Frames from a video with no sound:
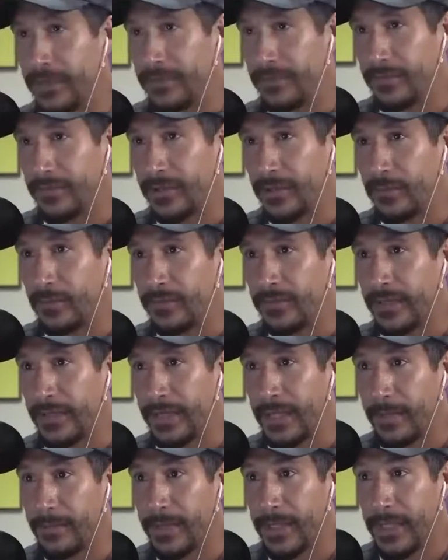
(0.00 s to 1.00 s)
interesting, was
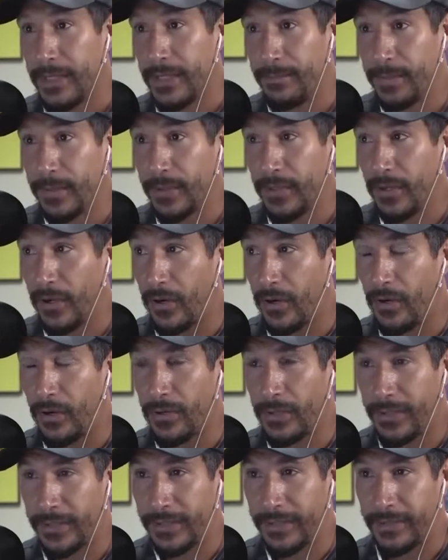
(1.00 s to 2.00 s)
that he put it
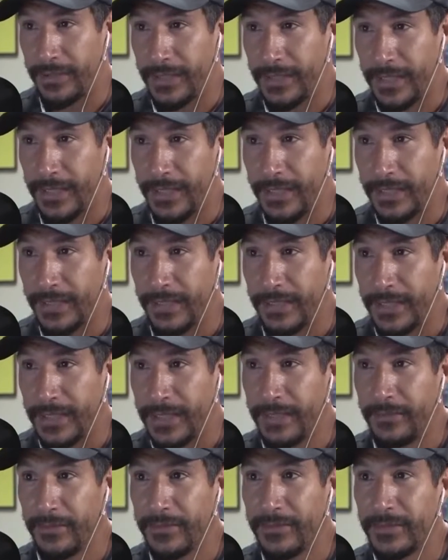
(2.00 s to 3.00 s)
all on the line.
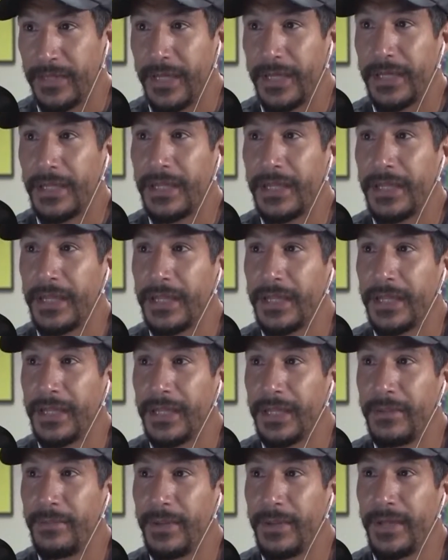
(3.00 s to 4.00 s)
He was
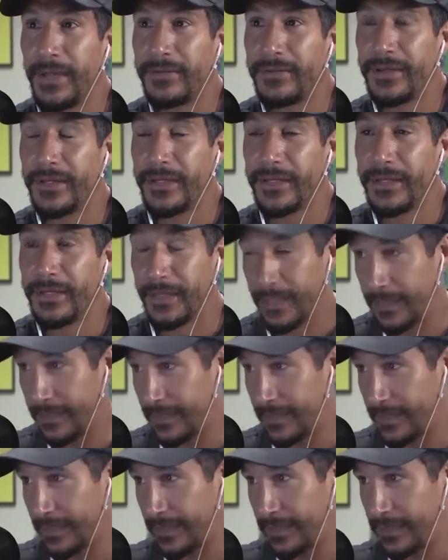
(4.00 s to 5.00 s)
he
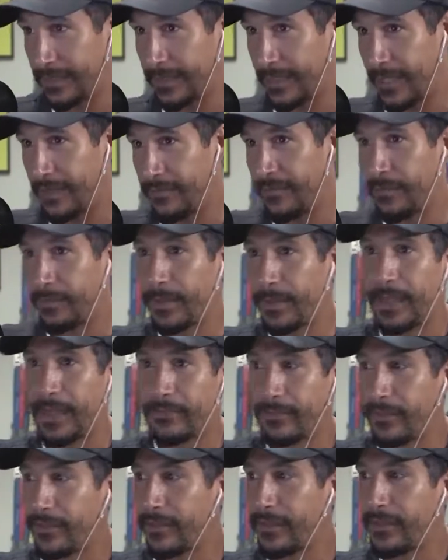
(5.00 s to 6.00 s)
basically gave up
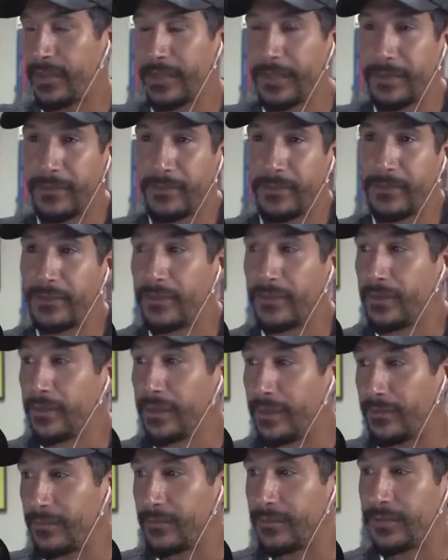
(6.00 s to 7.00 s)
everything that he was doing
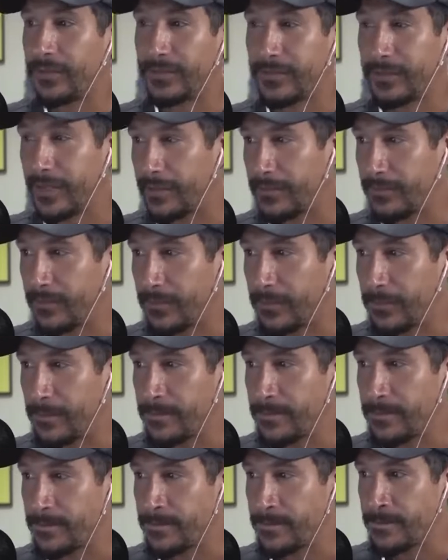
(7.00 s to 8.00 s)
that was successful,
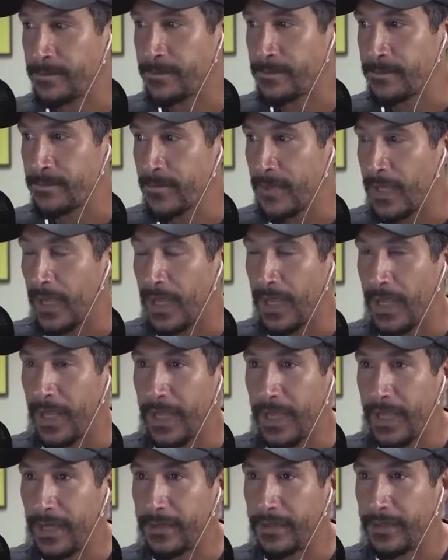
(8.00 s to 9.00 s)

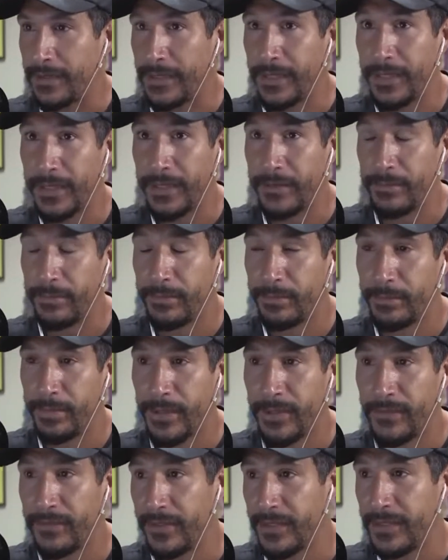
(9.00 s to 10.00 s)
and he
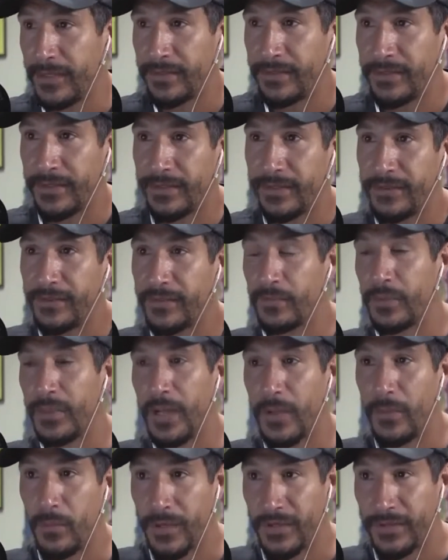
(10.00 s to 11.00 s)
pivoted and said, this is what
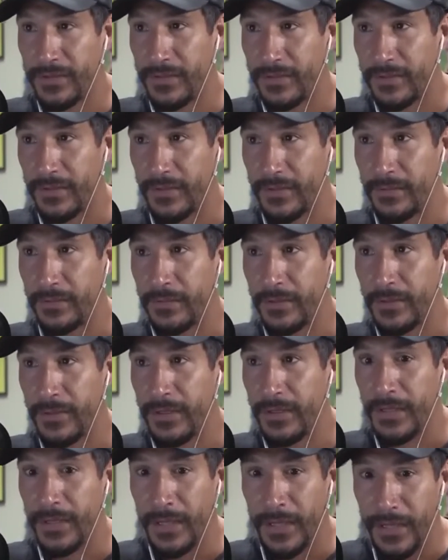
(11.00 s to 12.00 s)
I want to do.
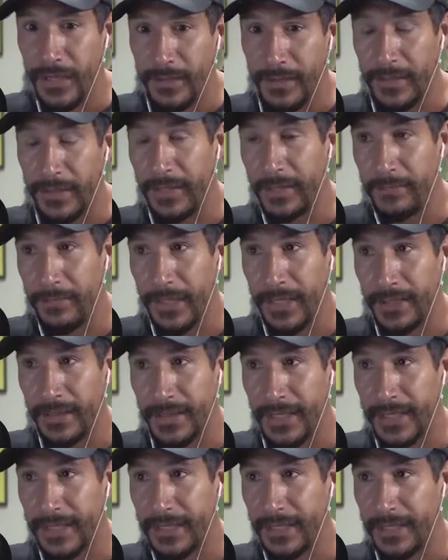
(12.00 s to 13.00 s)
And then he made
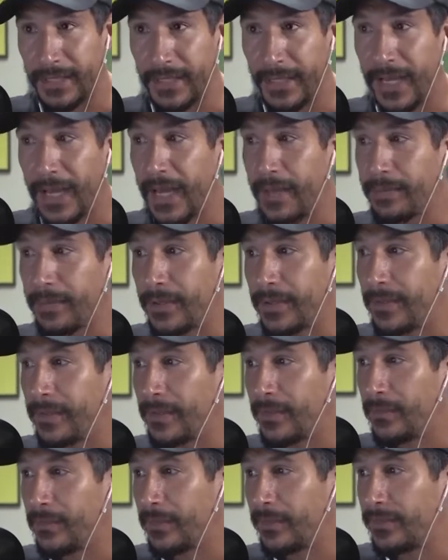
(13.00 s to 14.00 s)
that happen,
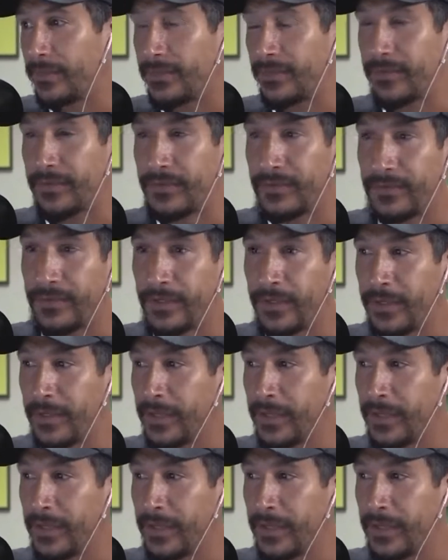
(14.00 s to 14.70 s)
which is